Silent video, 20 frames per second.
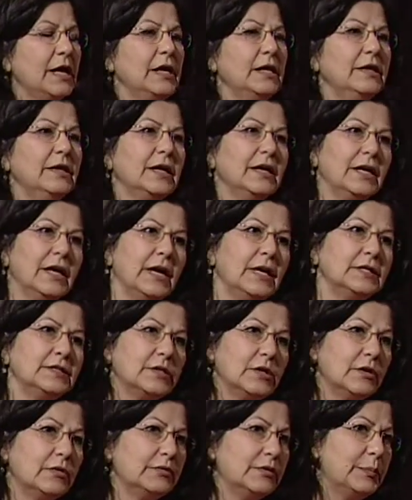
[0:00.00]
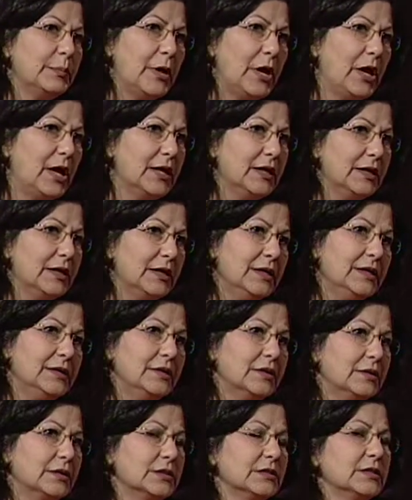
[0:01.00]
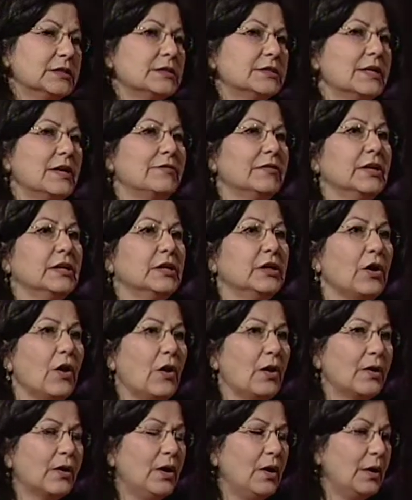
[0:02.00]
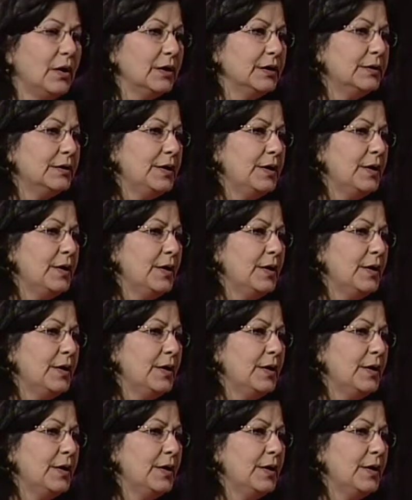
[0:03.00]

In the case of the Baha'i leaders, the 7 Yaran,